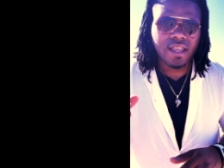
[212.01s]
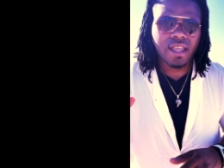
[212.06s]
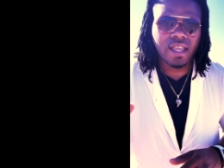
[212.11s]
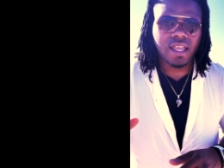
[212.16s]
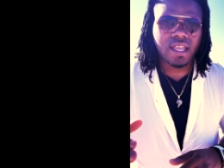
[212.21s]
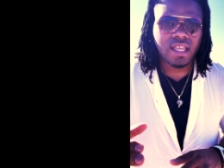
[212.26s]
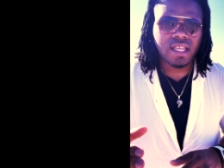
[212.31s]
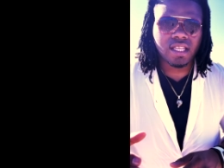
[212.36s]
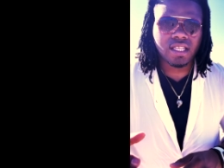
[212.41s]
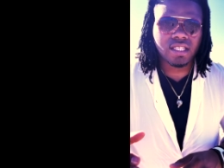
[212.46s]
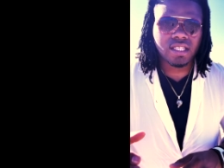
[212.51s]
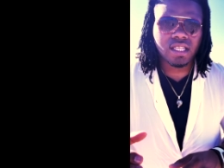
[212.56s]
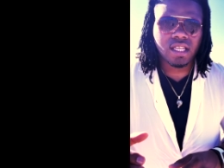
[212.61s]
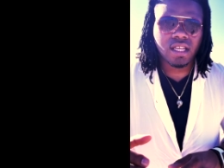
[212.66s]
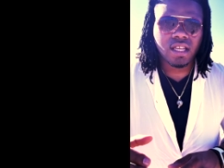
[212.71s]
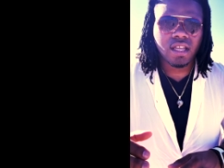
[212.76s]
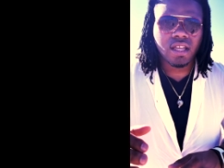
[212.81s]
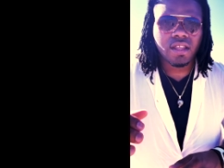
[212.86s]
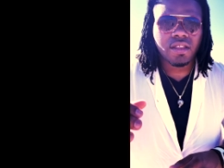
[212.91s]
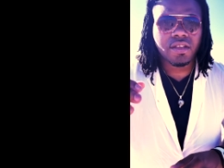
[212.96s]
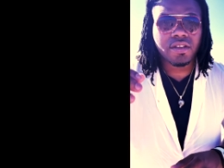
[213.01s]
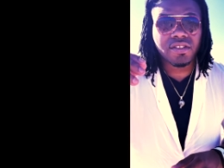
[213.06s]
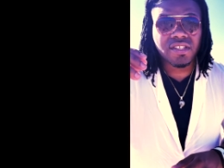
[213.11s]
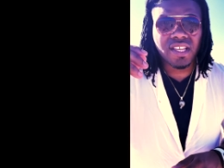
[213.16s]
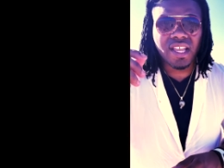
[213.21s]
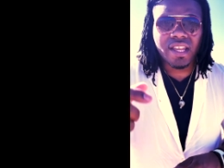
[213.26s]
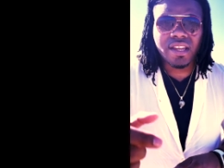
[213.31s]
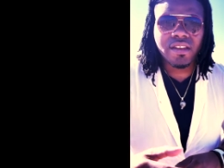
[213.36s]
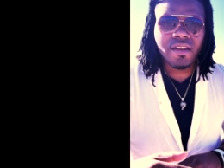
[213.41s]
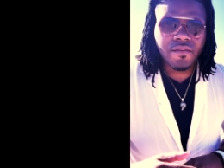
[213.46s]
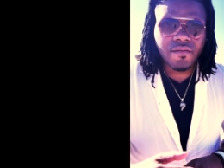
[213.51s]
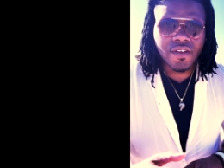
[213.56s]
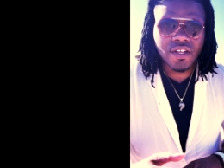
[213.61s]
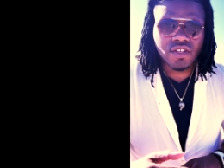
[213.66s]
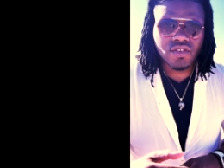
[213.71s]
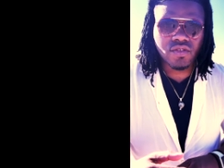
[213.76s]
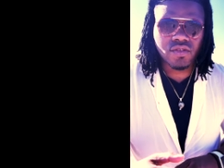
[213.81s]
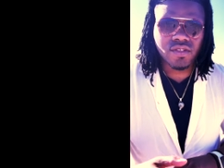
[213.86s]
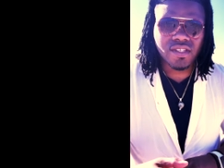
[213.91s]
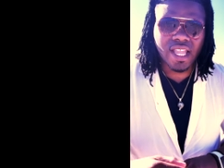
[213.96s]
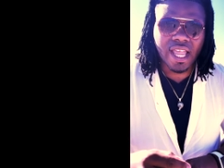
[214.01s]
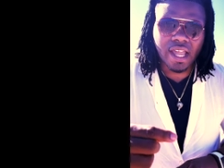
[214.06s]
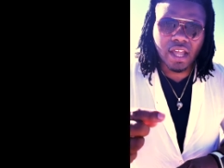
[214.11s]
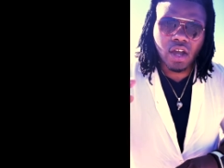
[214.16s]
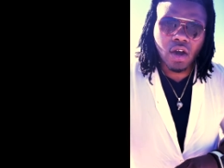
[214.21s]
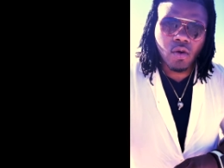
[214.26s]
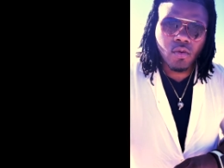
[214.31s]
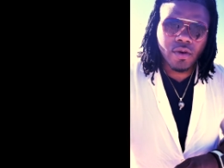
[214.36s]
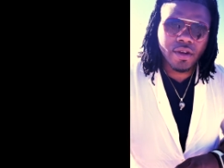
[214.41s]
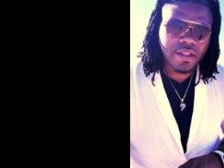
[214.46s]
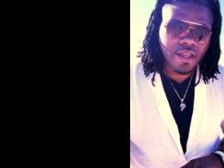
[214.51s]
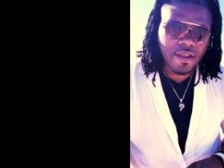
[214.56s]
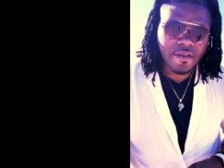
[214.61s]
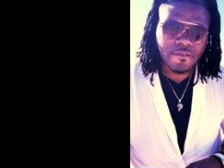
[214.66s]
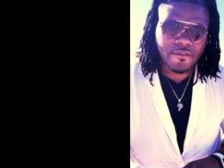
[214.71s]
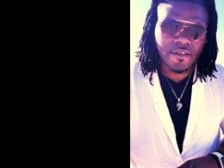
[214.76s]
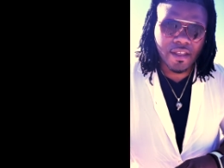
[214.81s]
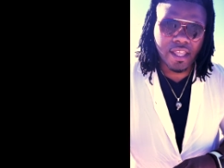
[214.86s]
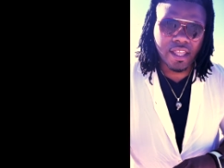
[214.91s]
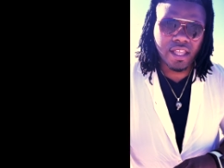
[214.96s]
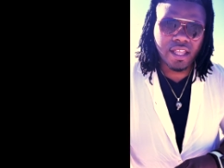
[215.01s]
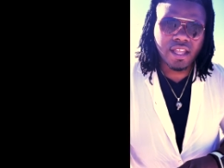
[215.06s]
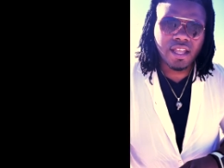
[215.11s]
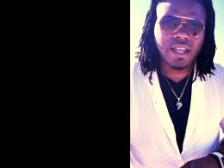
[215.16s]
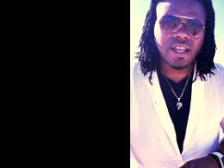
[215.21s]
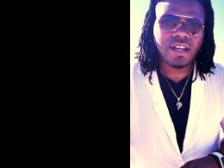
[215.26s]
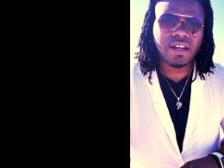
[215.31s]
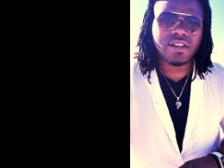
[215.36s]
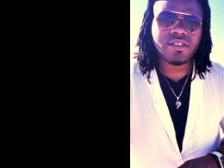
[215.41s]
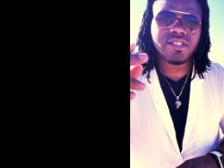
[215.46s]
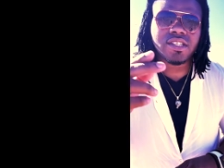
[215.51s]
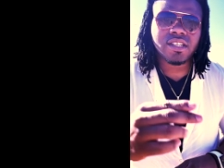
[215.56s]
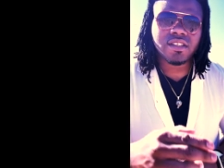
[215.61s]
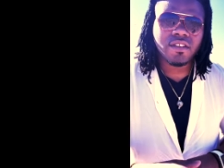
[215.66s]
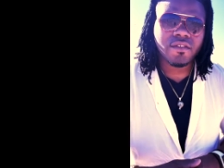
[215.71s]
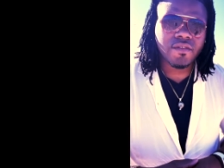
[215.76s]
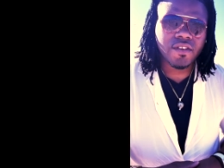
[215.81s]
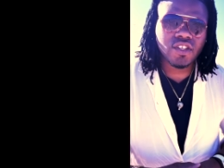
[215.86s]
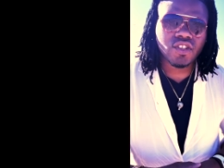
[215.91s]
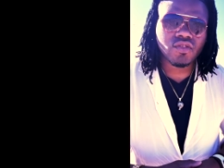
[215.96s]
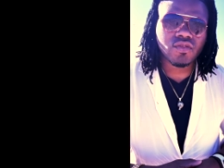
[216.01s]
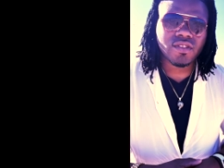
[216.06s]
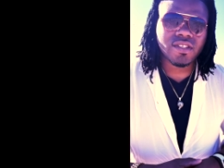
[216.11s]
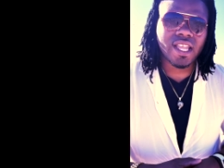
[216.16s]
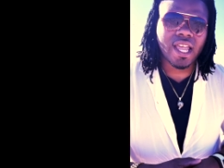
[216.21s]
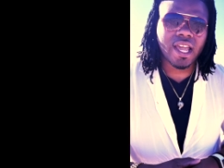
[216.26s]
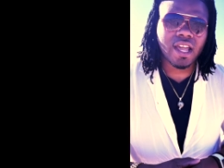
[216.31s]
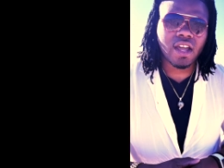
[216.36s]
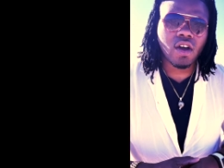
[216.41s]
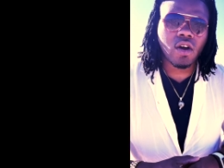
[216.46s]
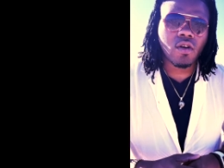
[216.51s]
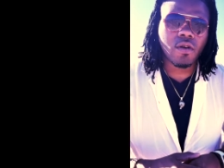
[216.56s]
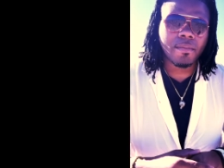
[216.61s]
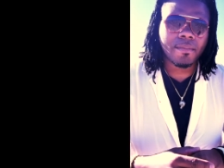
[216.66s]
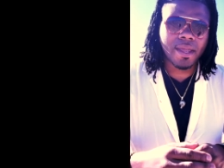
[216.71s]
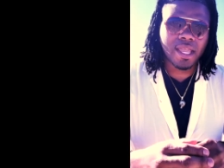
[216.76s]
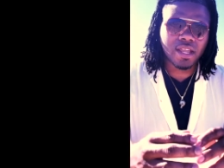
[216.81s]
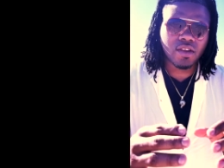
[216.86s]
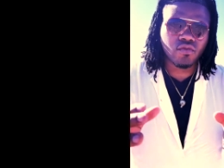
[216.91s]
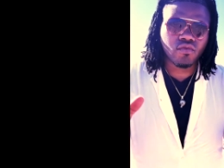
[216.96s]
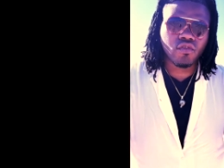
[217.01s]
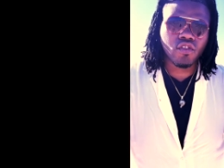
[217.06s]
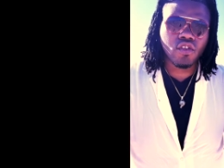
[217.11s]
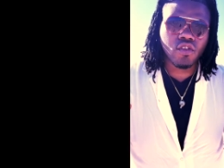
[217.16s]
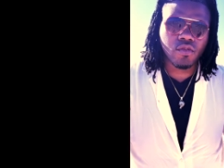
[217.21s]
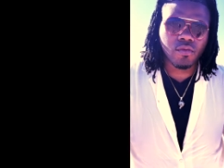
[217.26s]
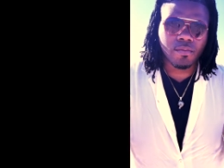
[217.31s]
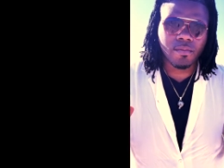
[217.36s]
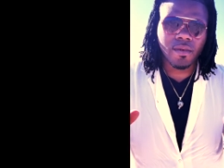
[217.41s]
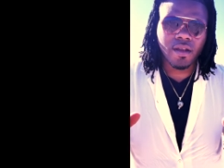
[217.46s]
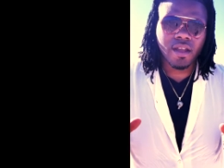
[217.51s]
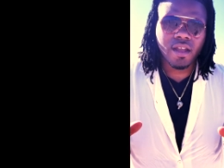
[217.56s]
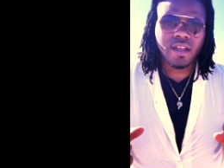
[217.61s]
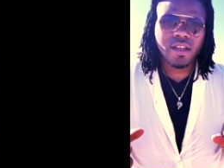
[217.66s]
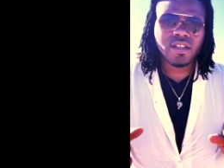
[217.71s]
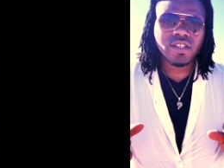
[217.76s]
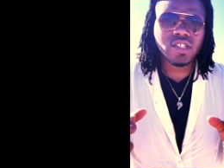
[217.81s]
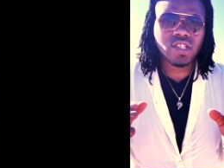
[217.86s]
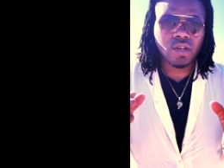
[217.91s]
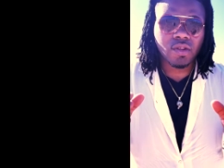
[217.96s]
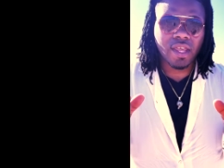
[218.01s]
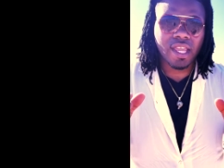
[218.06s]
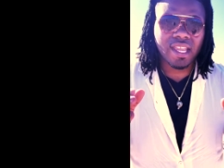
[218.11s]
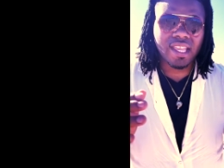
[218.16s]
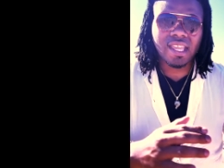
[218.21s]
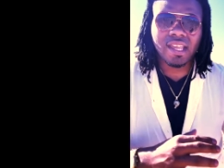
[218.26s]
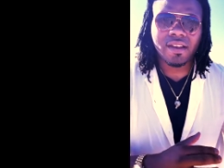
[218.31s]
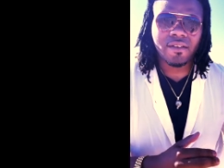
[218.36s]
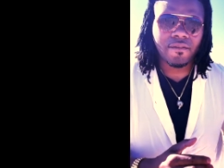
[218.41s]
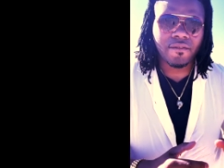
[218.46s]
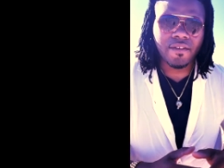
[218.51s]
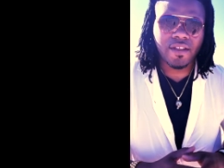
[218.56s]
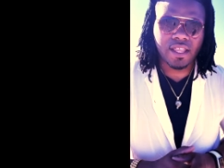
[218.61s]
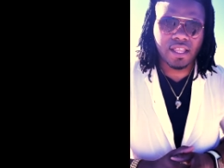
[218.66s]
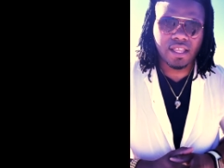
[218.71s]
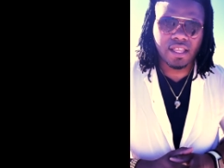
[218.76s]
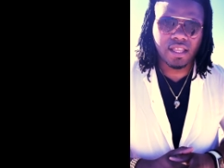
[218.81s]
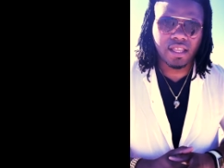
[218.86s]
Is there's individuals that go where they fit, and there's individuals that go and make room so they can fit.